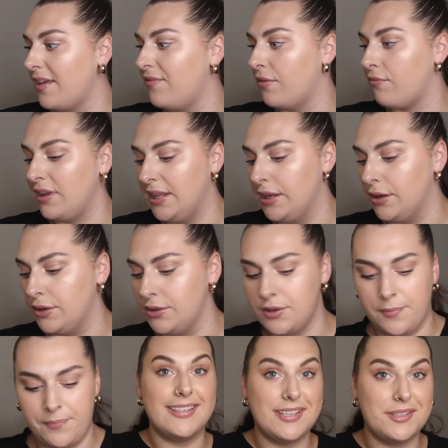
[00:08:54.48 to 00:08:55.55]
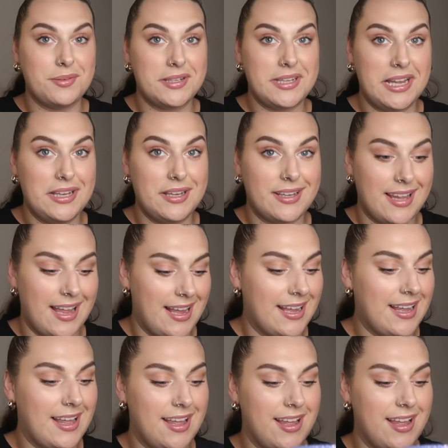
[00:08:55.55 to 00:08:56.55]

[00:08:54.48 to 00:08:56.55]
they fit really good. This is what they look like.